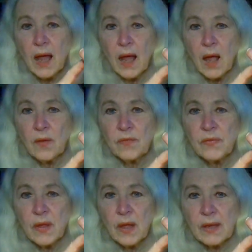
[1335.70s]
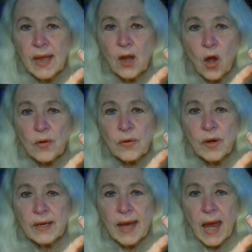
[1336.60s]
of the King Arthur
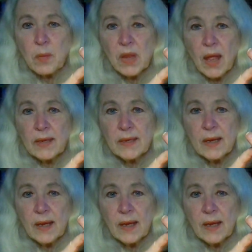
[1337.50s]
in Camelot.